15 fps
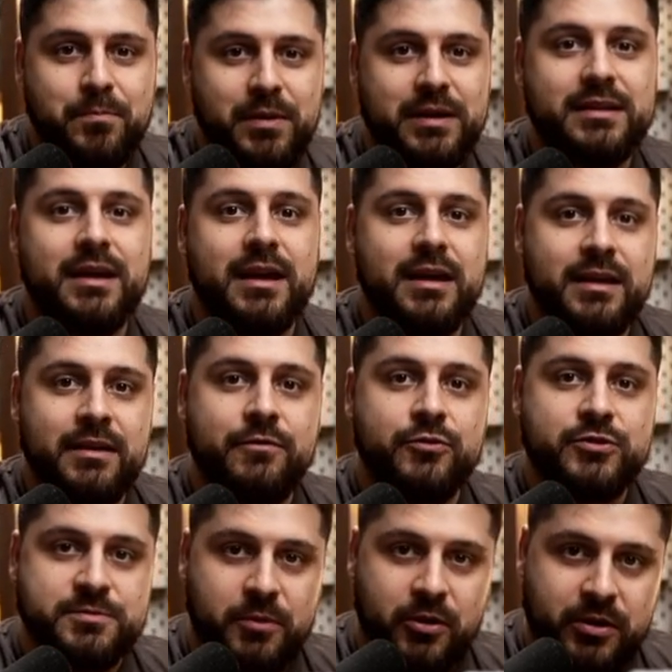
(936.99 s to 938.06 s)
But if
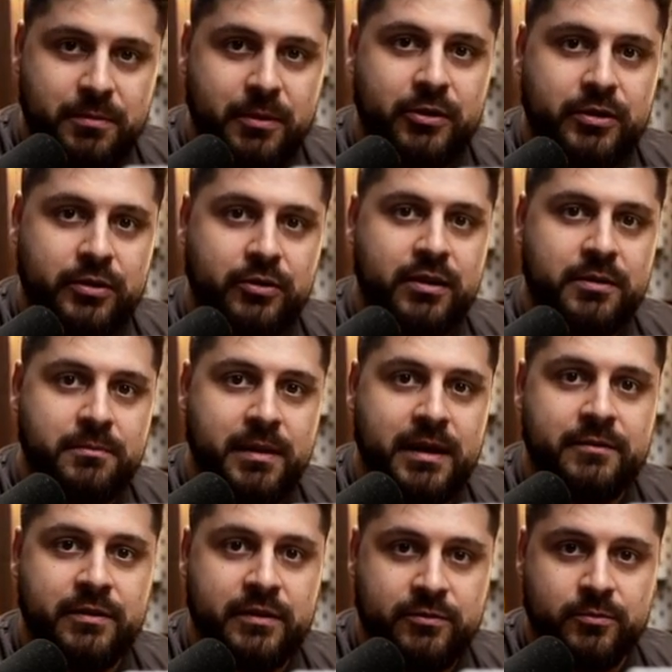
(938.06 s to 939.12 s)
you're smart about it, you can
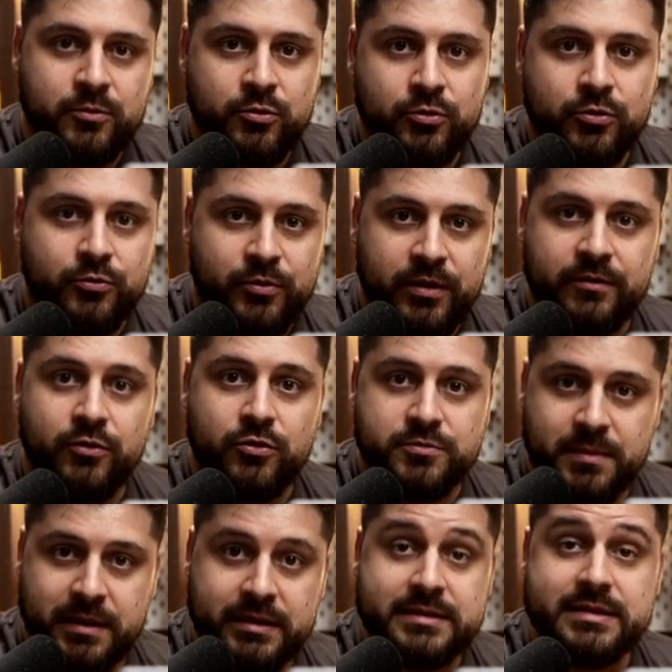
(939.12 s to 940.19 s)
benefit from two or three of
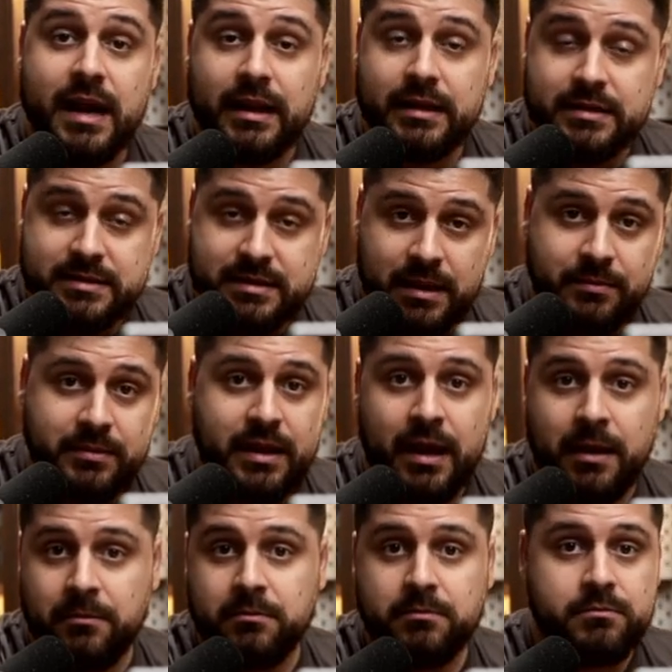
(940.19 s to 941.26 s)
those methods at the same
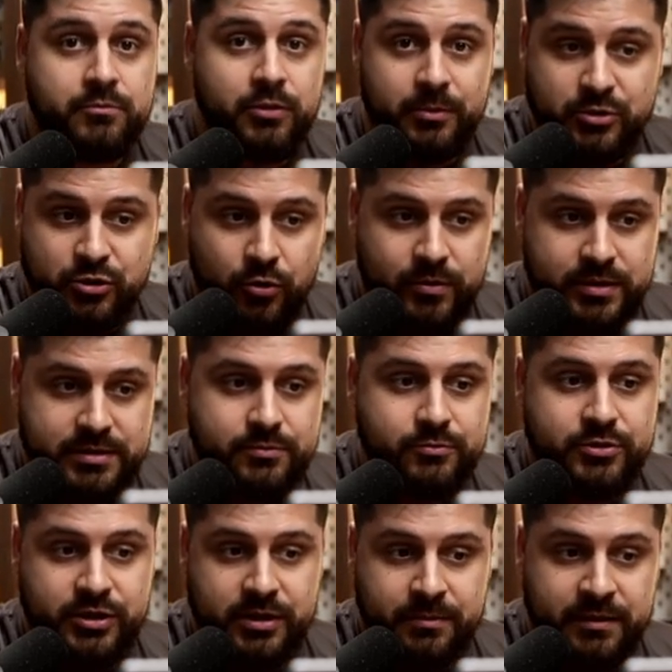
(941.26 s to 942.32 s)
time, pretty much always,
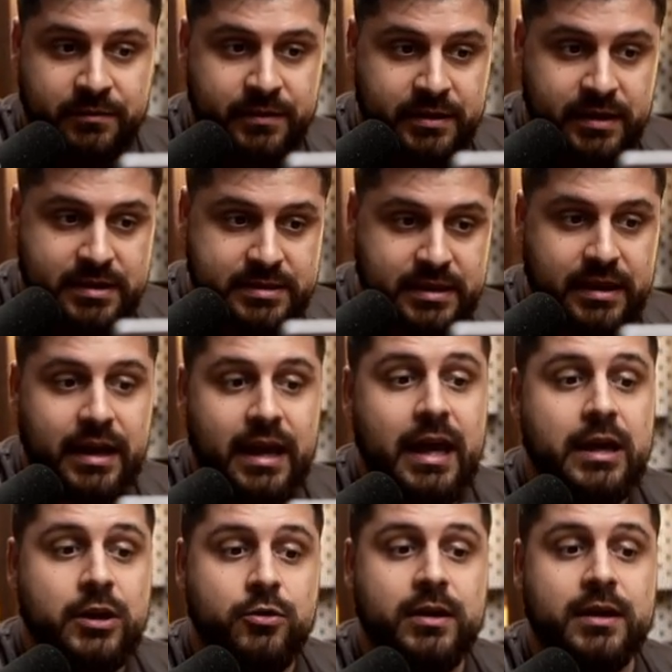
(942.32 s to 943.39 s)
which can be fantastic.
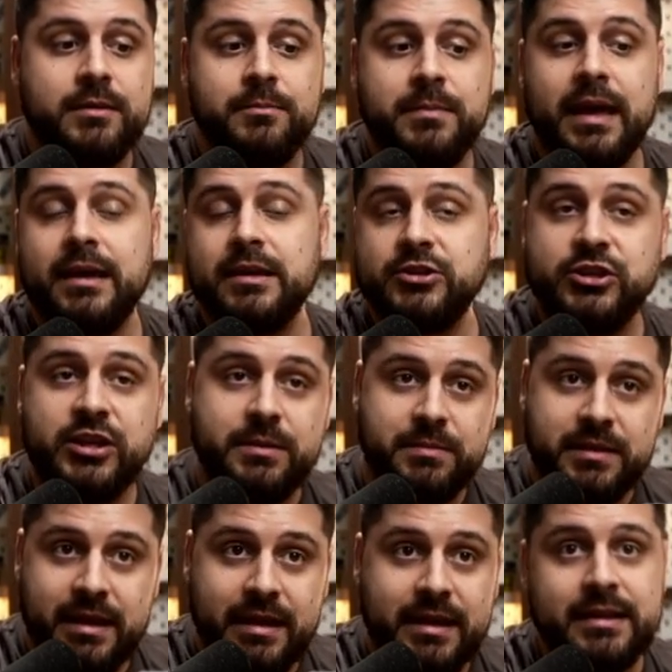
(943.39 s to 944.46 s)
You can make a
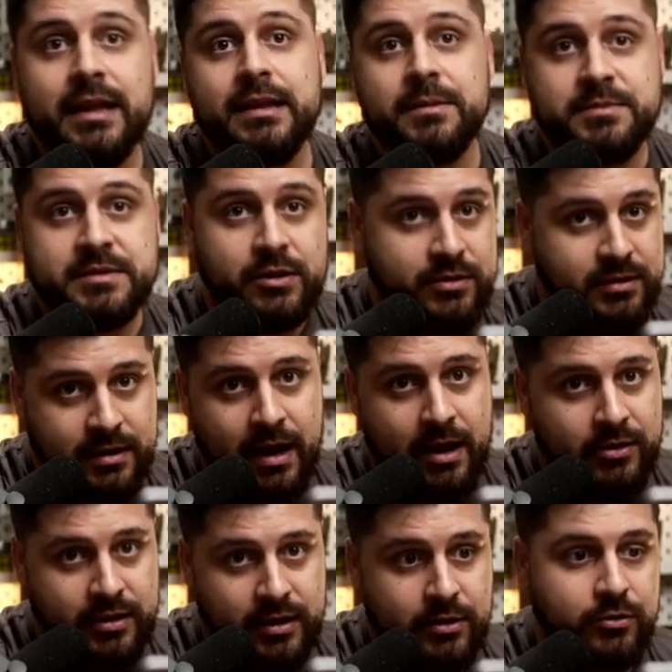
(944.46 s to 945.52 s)
cheap thing and then upsell the
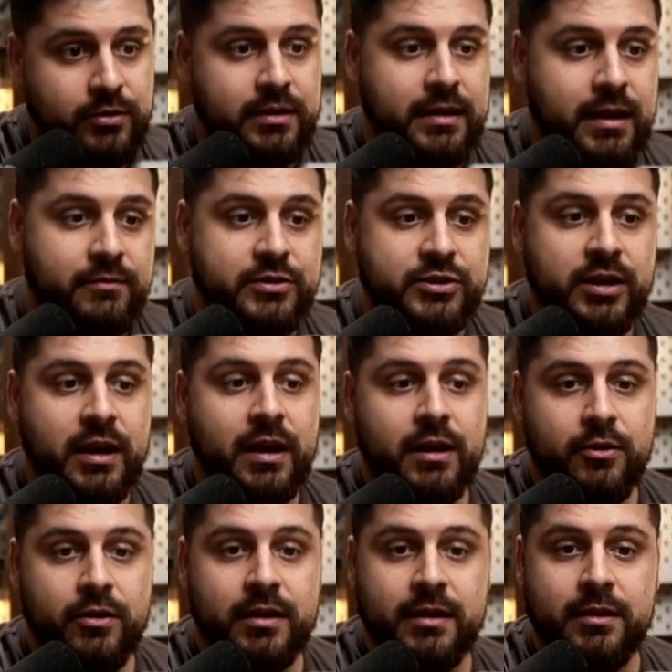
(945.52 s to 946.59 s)
higher thing. You can have
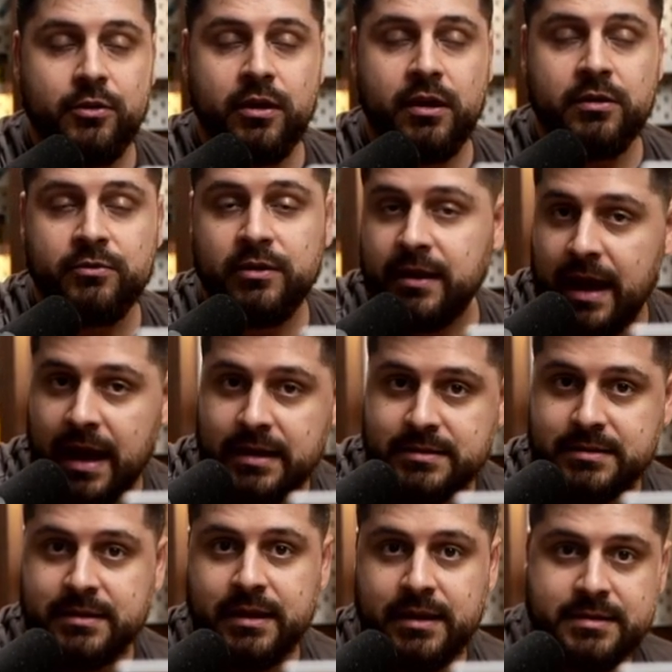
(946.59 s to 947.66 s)
you can you can run
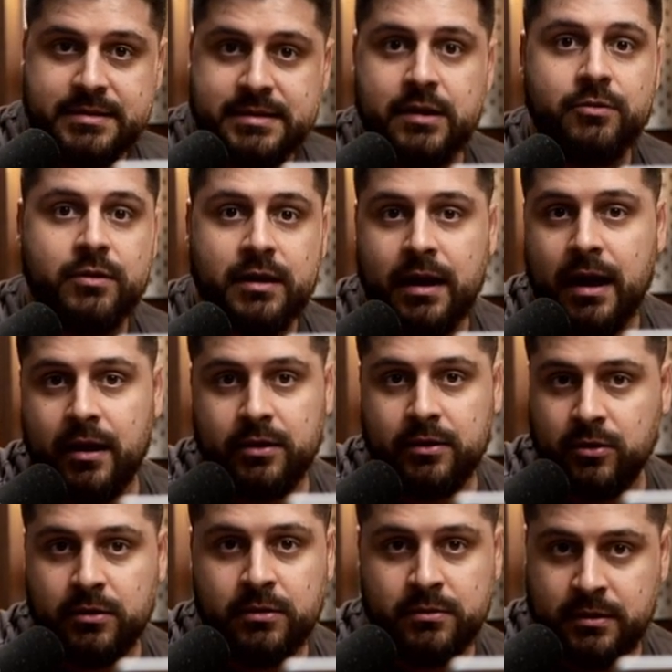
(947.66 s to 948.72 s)
ads and then sell a higher
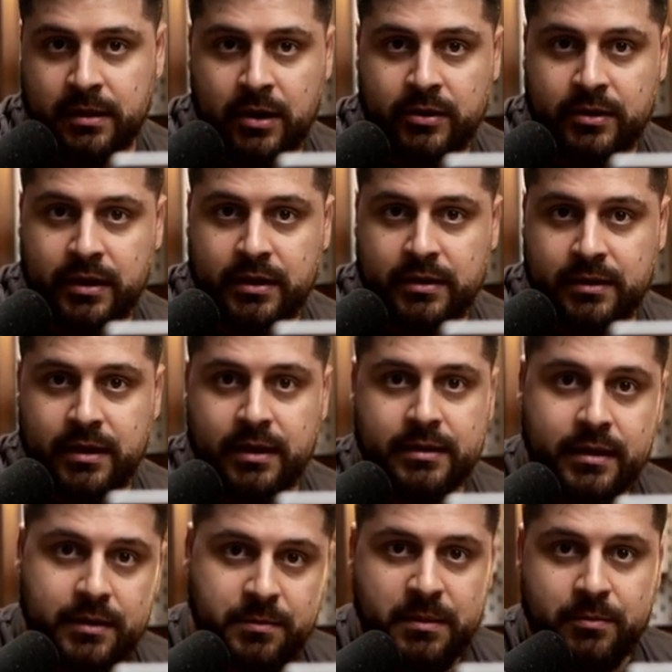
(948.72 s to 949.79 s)
higher ticket thing
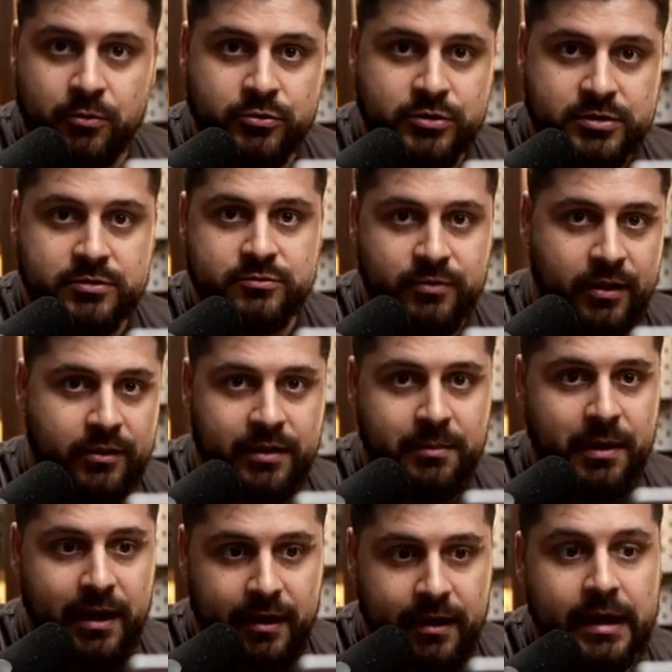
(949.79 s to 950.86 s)
that people just rarely
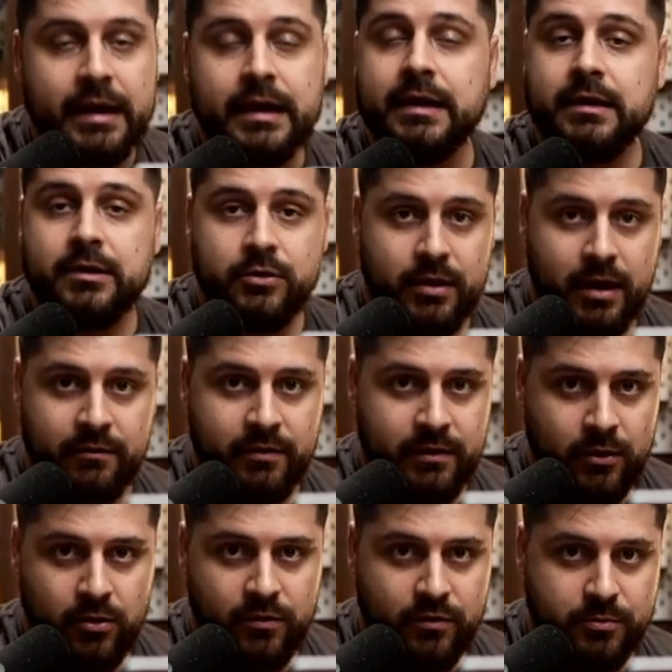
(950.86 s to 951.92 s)
buy you have a
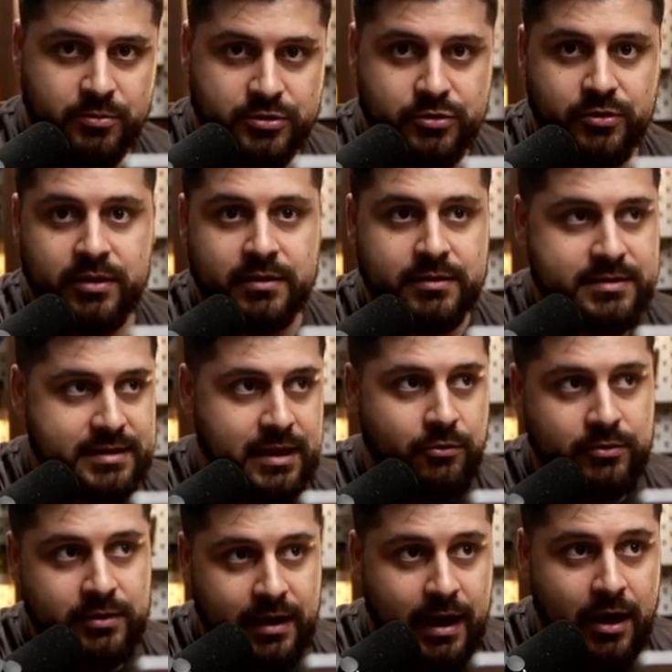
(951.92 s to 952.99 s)
lot of options. You can
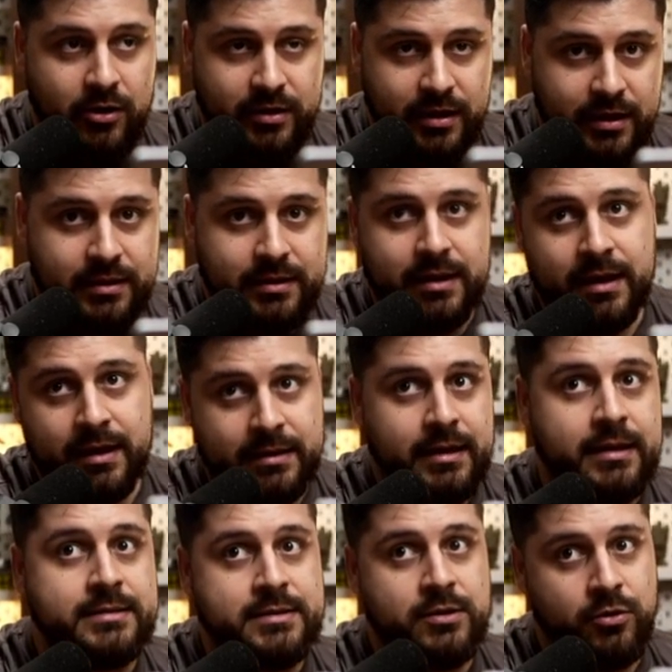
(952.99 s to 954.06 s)
sell the higher ticket thing and
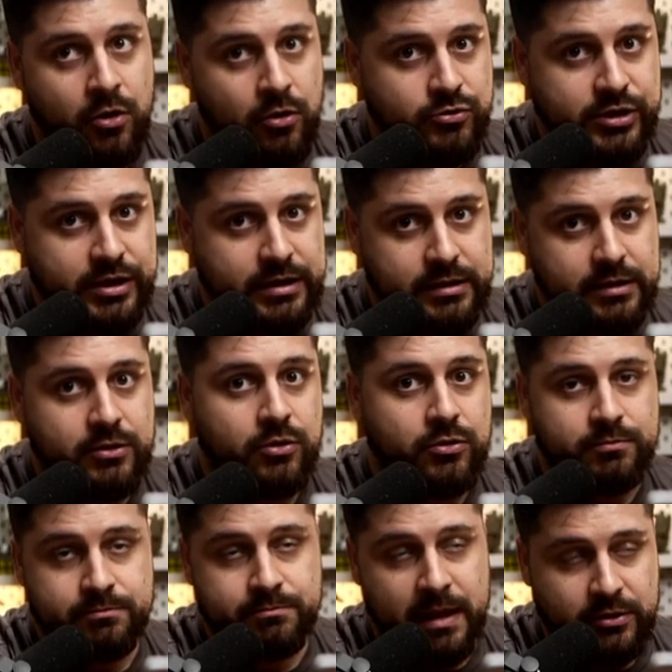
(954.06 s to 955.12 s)
then sell coaching
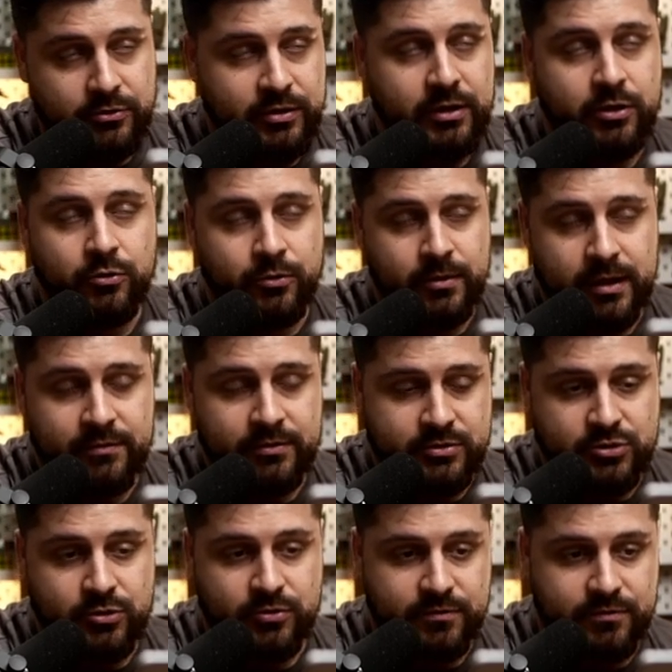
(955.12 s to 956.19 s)
or mentoring or whatever
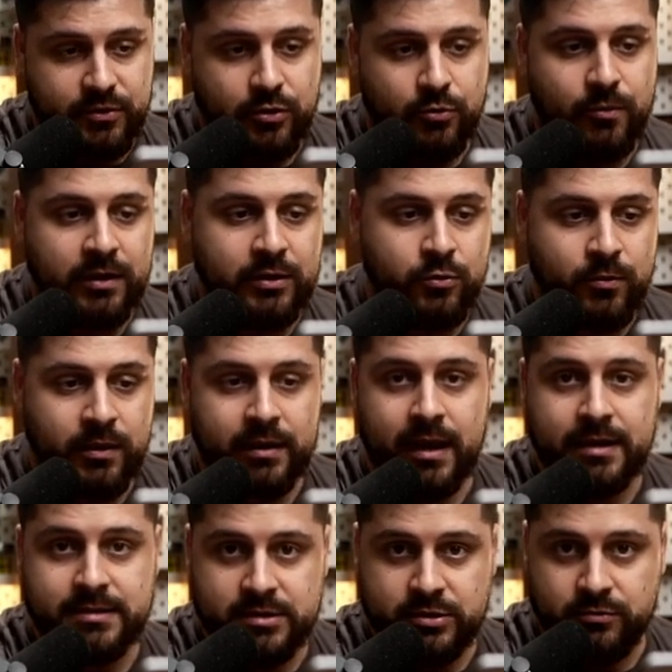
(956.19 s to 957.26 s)
sort of you know one to one
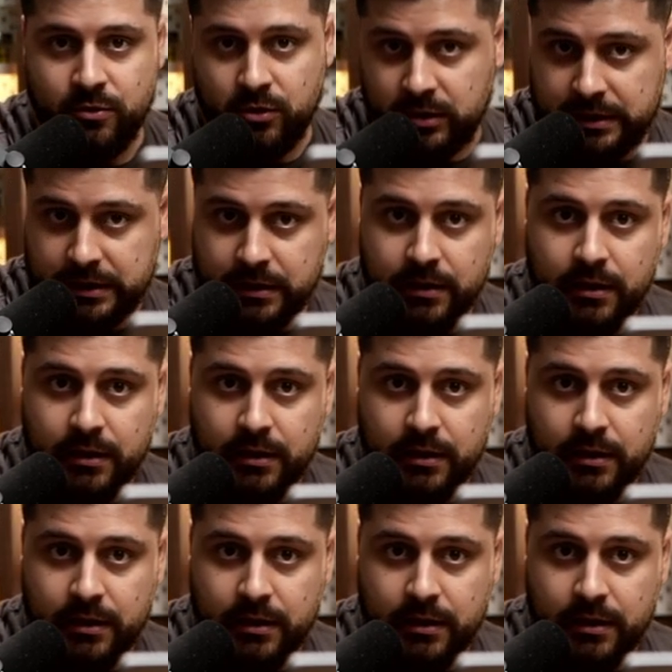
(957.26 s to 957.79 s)
access you want.